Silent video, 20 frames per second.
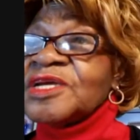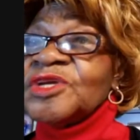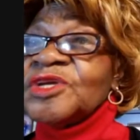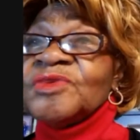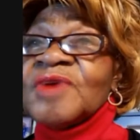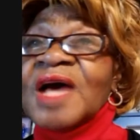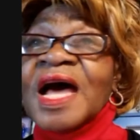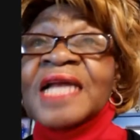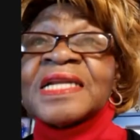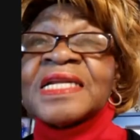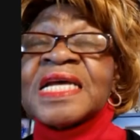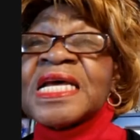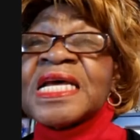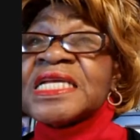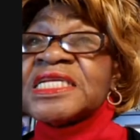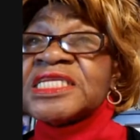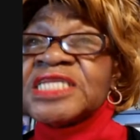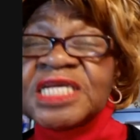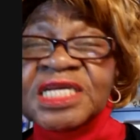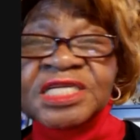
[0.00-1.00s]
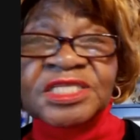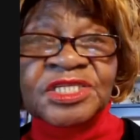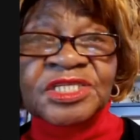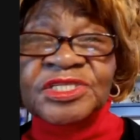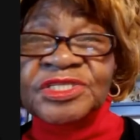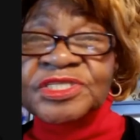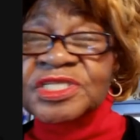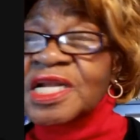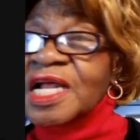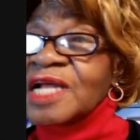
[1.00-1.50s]
You got
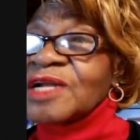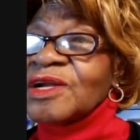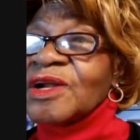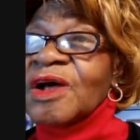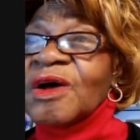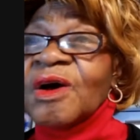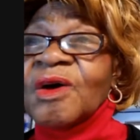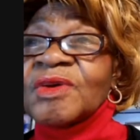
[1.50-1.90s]
teachers that